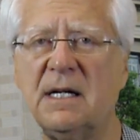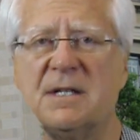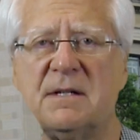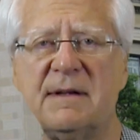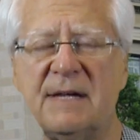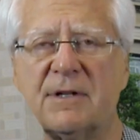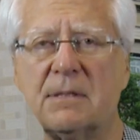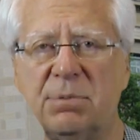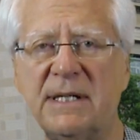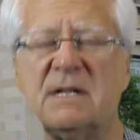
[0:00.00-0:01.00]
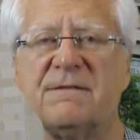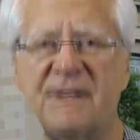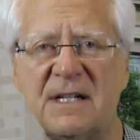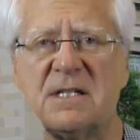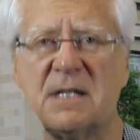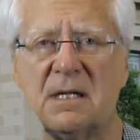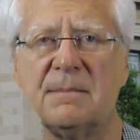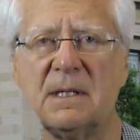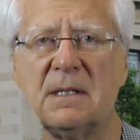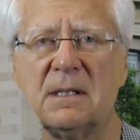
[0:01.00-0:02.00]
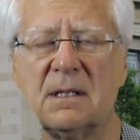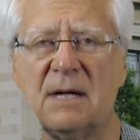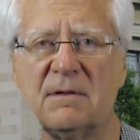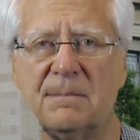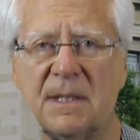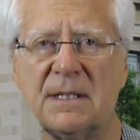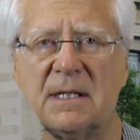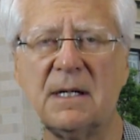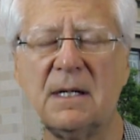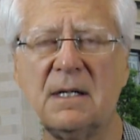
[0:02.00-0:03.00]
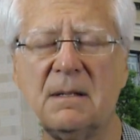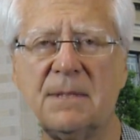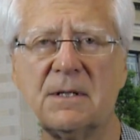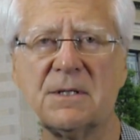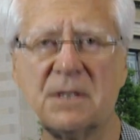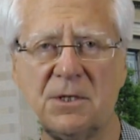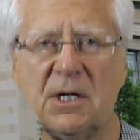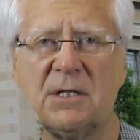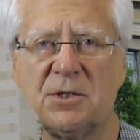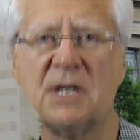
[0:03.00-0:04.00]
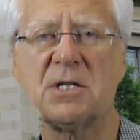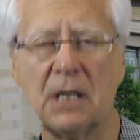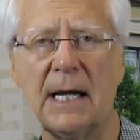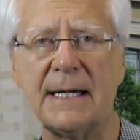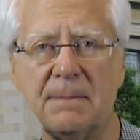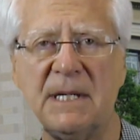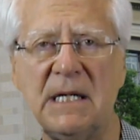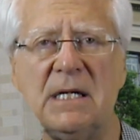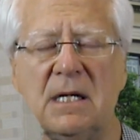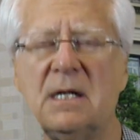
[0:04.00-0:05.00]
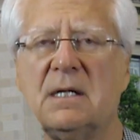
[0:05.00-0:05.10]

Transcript: He doesn't even have a complete defense team, Clive Bundy, because the judge doesn't like me.